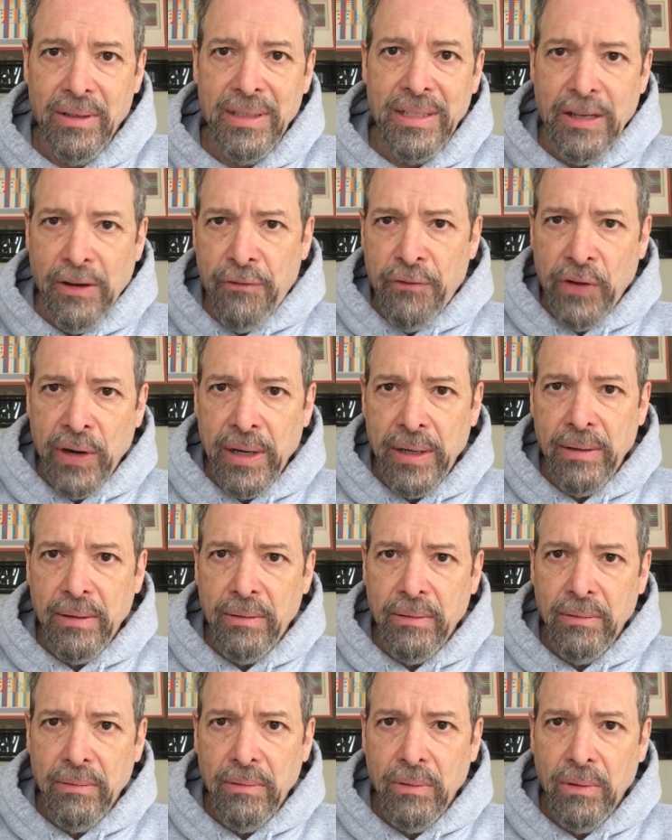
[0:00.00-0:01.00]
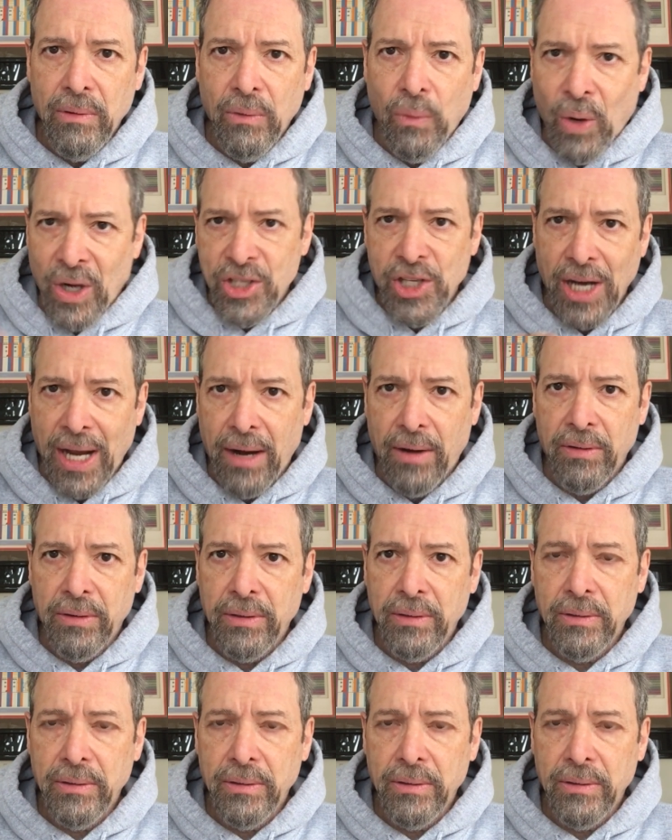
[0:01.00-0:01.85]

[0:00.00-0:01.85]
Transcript: Different, watch out.